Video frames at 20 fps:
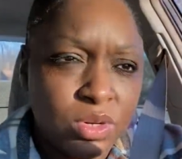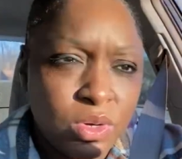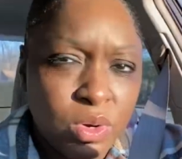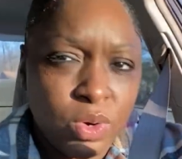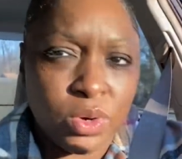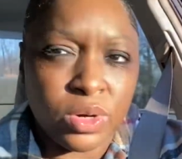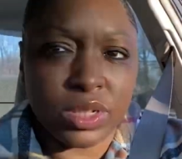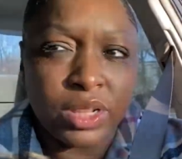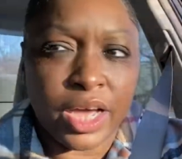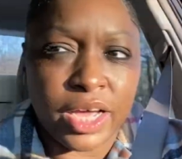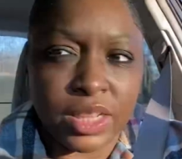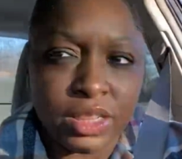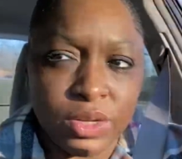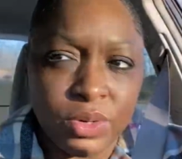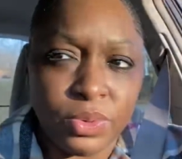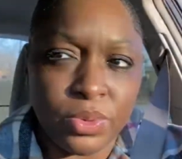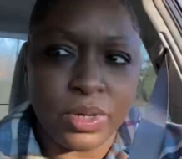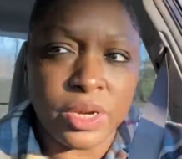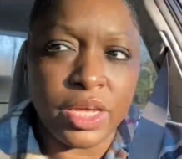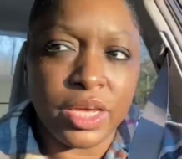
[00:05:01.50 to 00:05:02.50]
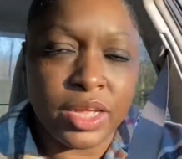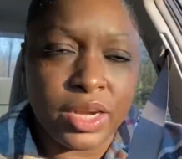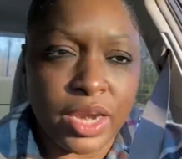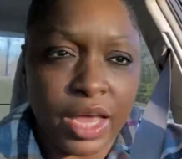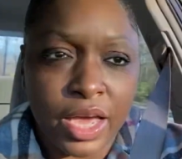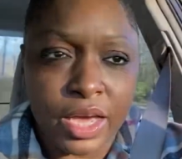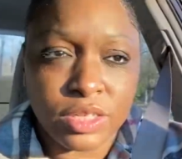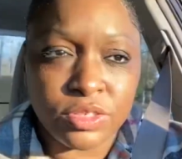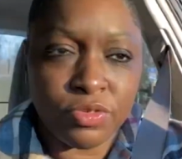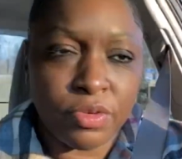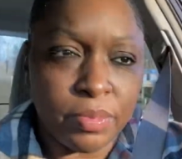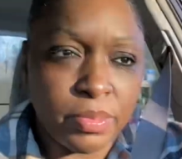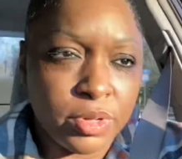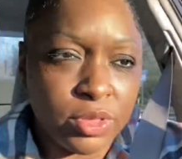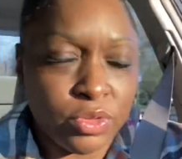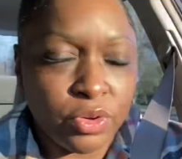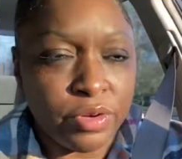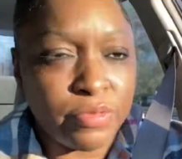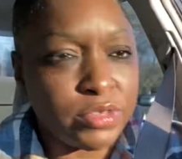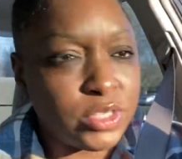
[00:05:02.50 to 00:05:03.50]
or like little knickknacks from the
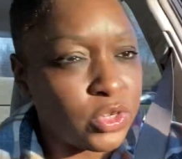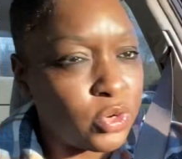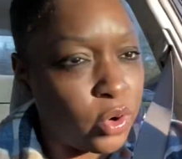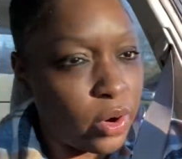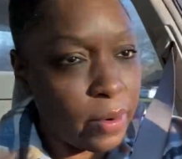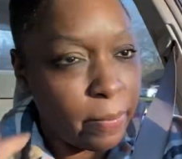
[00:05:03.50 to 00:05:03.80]
thrift store,